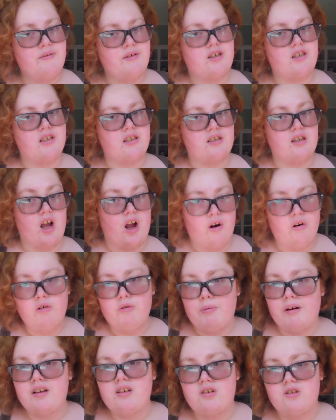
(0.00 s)
which is
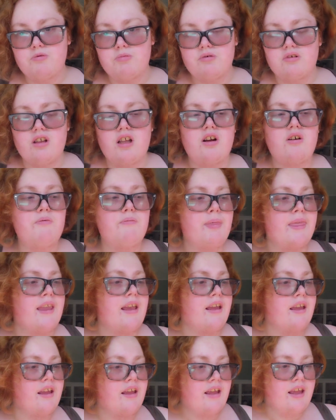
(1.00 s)
owned by Super Lo.
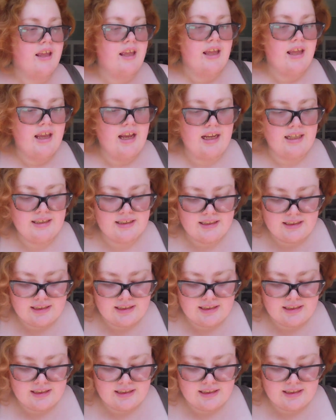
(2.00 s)
And